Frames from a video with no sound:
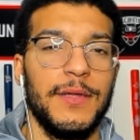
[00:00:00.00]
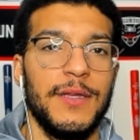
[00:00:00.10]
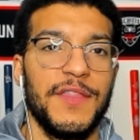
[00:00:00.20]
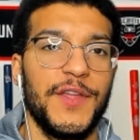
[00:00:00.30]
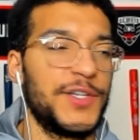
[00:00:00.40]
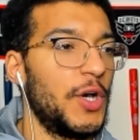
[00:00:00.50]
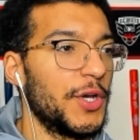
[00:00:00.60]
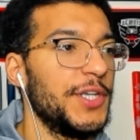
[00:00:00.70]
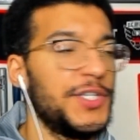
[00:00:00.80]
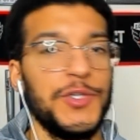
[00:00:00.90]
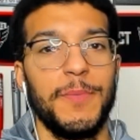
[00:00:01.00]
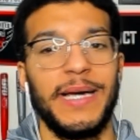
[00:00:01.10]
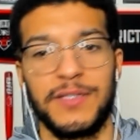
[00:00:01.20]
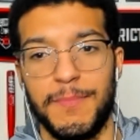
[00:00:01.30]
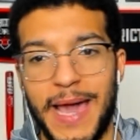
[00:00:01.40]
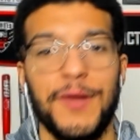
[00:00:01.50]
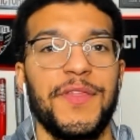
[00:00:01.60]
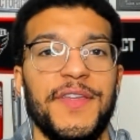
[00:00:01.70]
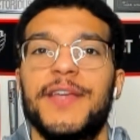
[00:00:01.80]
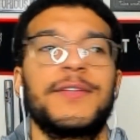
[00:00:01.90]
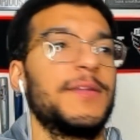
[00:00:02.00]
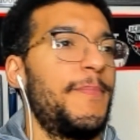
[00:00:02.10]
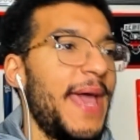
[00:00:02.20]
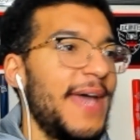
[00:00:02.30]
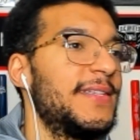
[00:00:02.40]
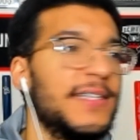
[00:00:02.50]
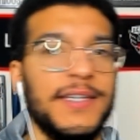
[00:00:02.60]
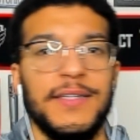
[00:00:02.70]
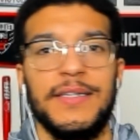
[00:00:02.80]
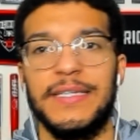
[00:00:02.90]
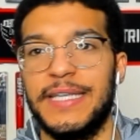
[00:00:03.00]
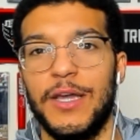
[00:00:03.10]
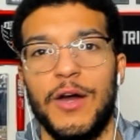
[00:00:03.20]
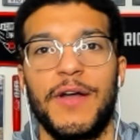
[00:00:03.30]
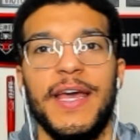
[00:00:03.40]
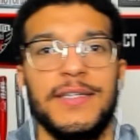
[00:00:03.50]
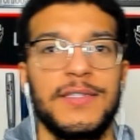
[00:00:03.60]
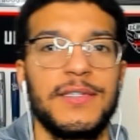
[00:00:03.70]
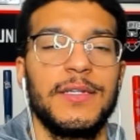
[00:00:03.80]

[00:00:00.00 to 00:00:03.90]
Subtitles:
They're talking to you about the minor things, passing, DRS.